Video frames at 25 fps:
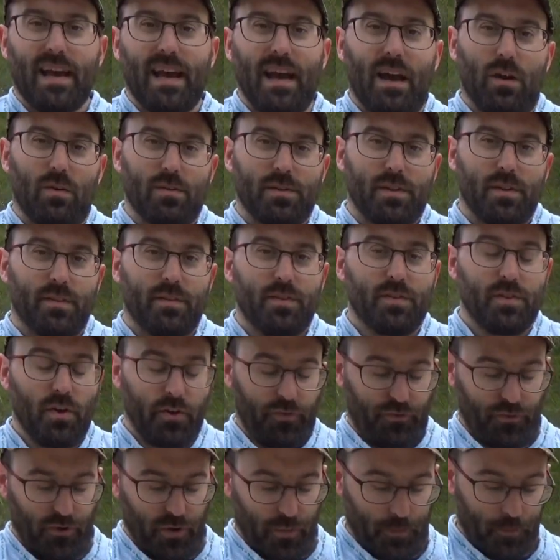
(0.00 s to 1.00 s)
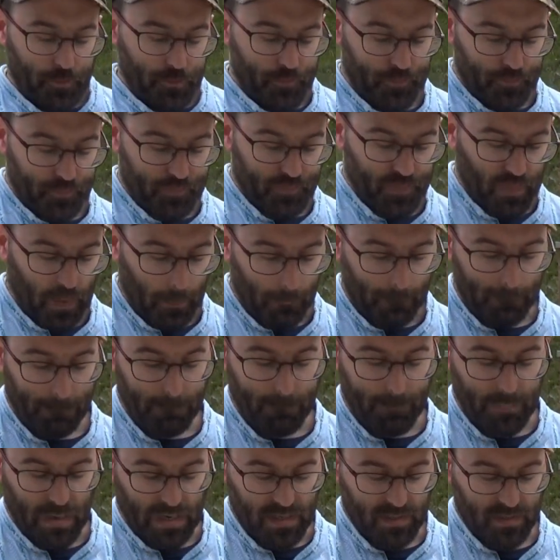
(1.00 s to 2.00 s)
out the doctrine,
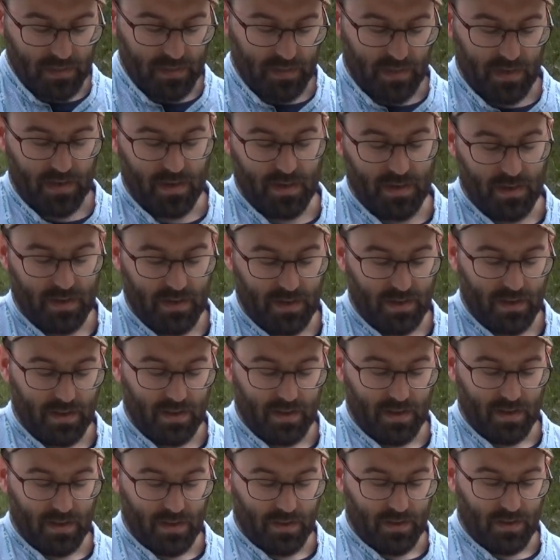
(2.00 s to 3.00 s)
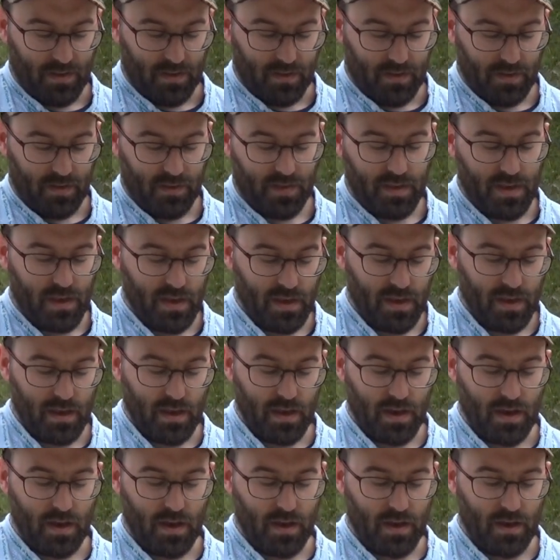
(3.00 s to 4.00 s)
but
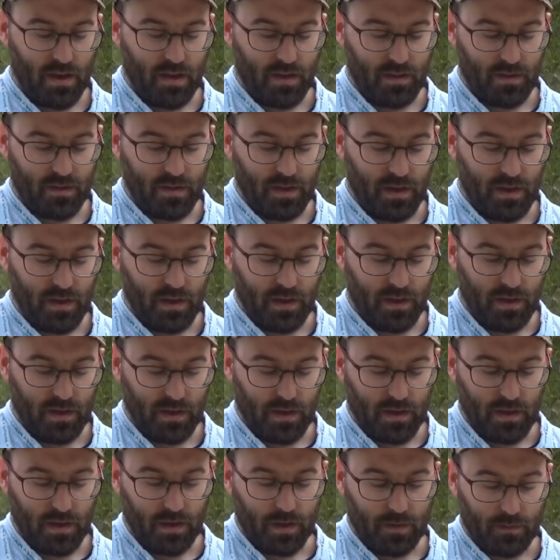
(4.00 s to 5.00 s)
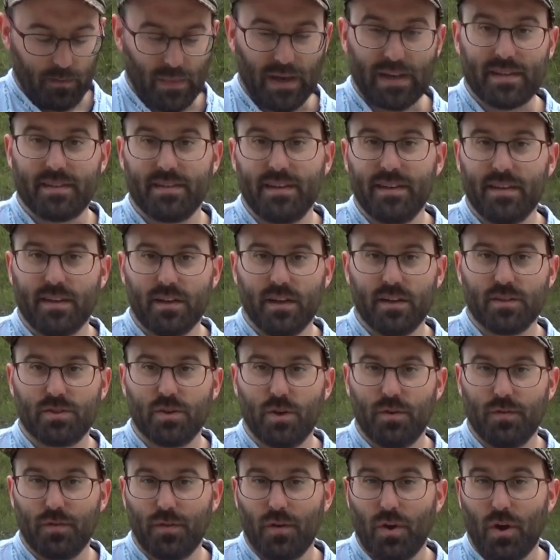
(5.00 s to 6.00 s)
the magazine
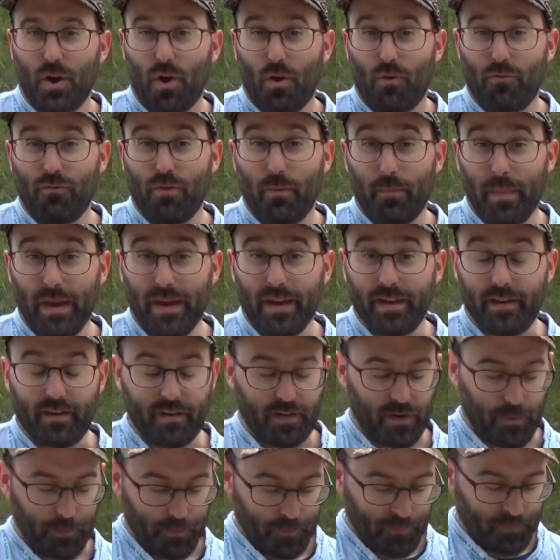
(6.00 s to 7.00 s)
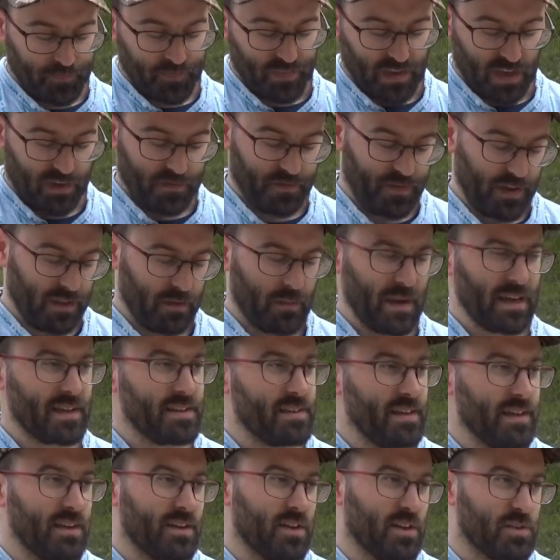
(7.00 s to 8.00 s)
cutoff remained. In fact, the
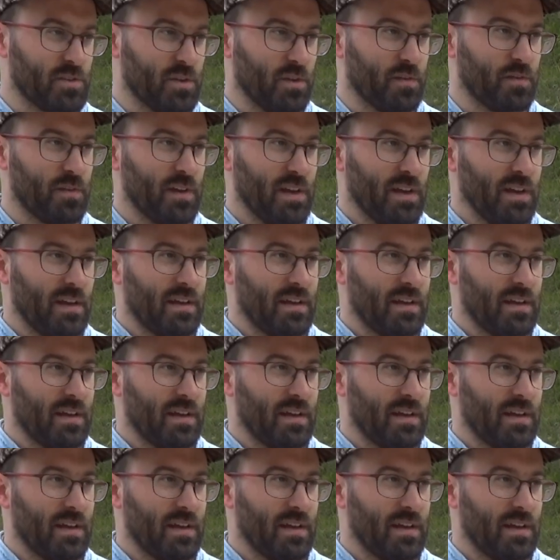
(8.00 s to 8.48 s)
magazine cutoff